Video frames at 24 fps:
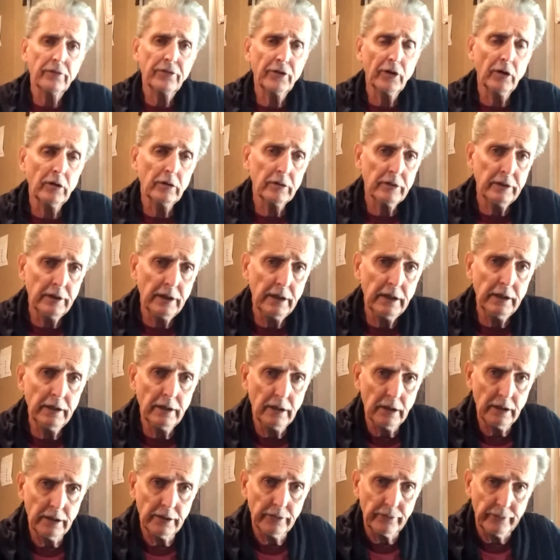
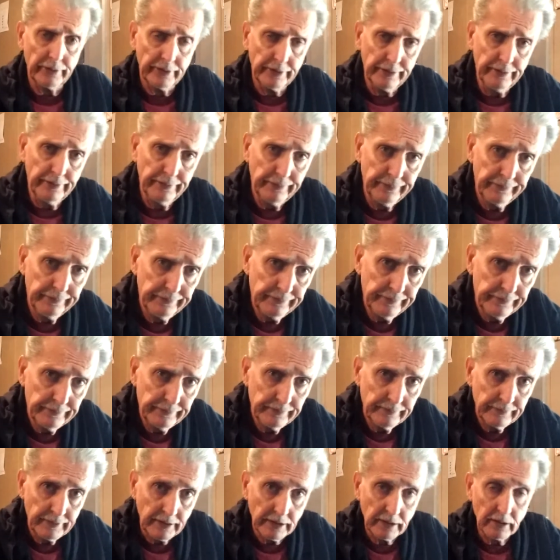1300,
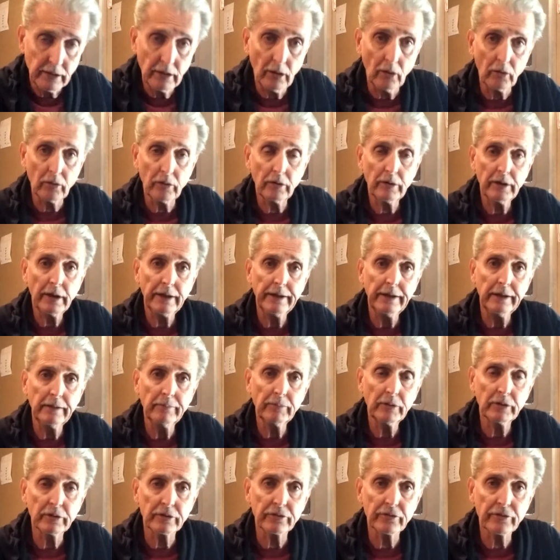at Notre
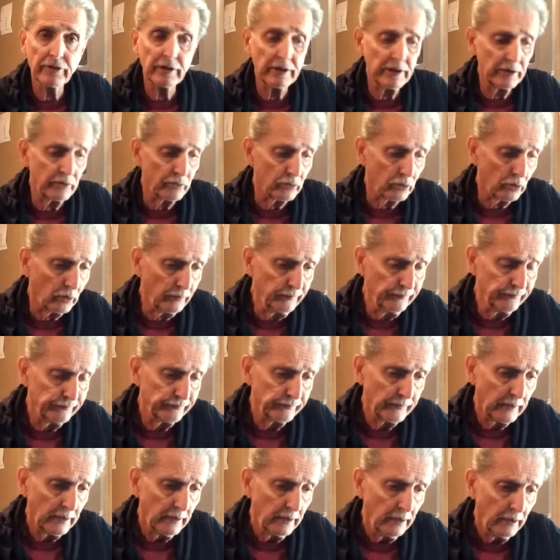Dame Cathedral,
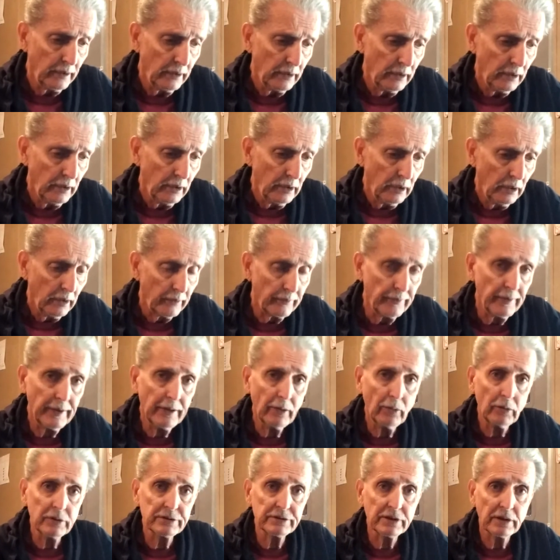
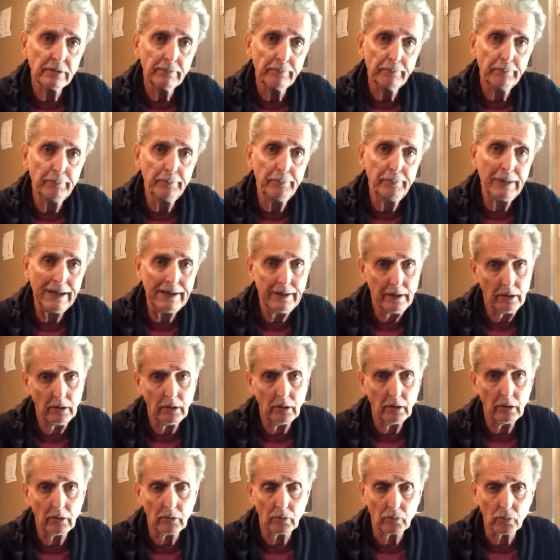there was a
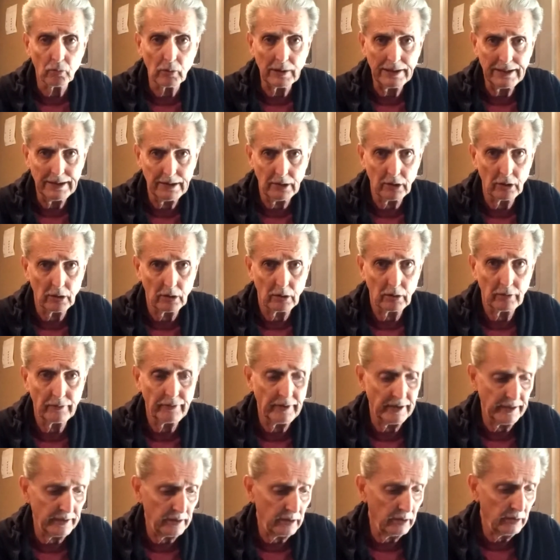bell ringer
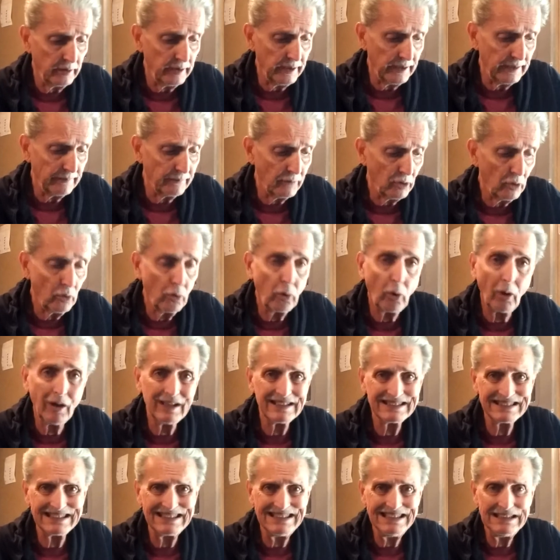there named
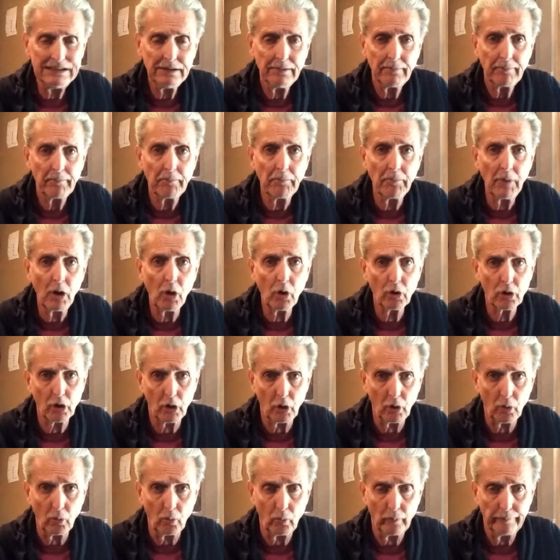
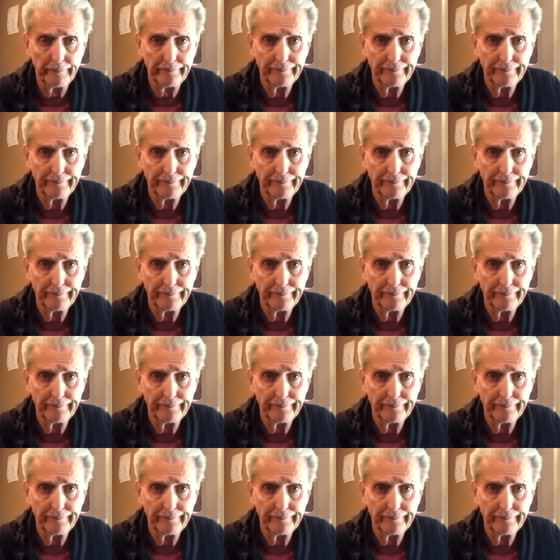Quasimodo.